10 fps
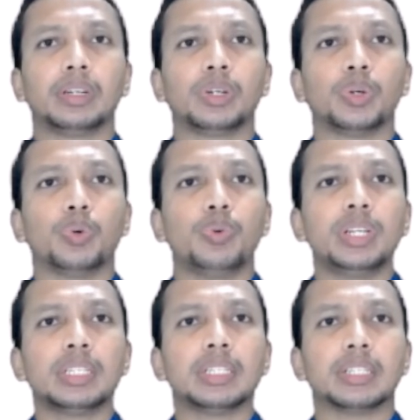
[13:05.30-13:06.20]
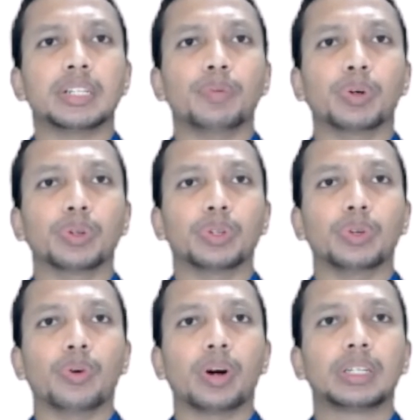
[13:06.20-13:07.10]
which is remote,
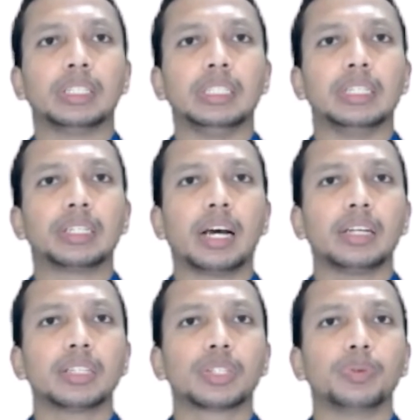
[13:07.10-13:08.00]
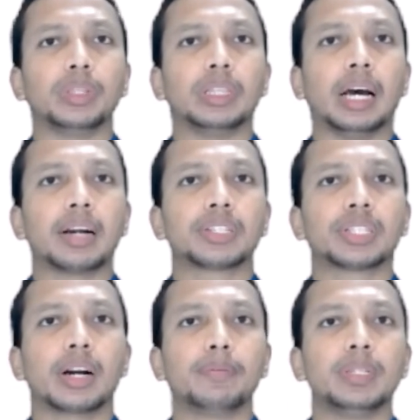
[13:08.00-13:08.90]
not in touch with the Earth's
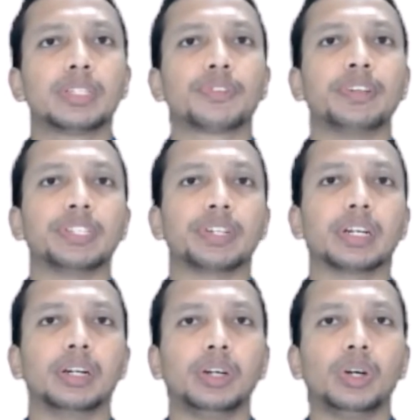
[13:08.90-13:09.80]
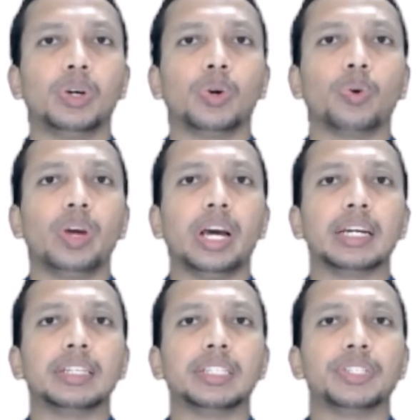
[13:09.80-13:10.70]
surface feature,
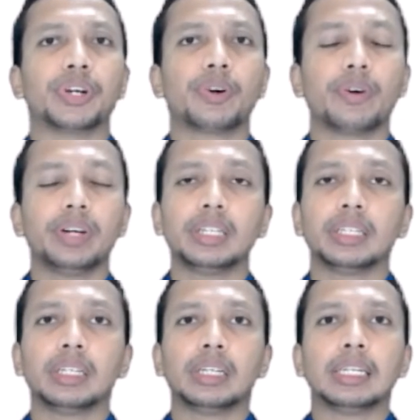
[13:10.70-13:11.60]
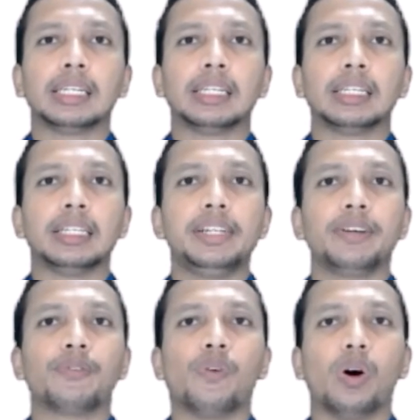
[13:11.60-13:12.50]
where it is recorded
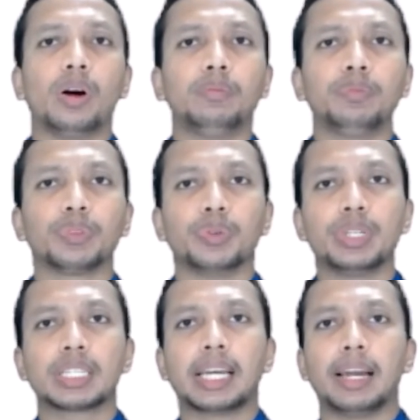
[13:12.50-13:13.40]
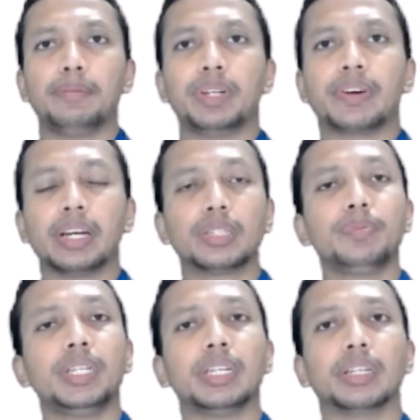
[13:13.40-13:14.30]
in a form which can be
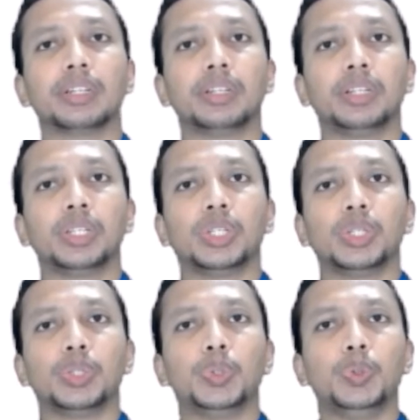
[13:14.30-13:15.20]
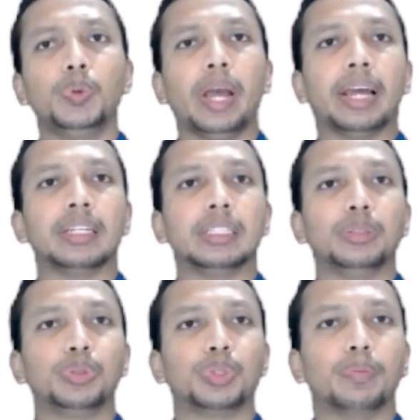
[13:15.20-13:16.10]
transmitted to and
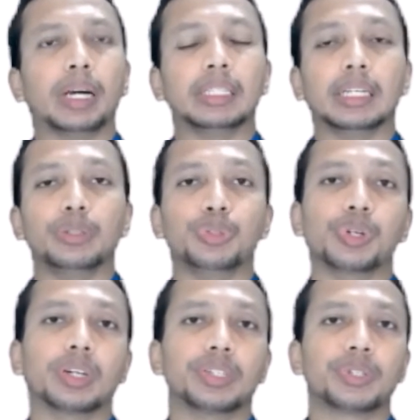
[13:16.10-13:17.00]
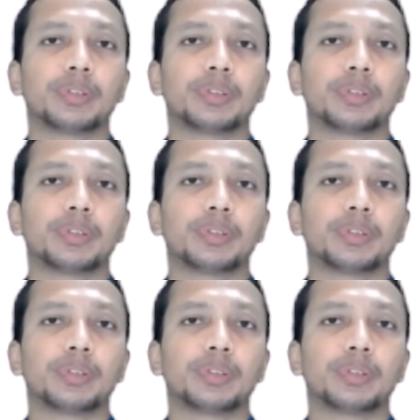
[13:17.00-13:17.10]
used by the users.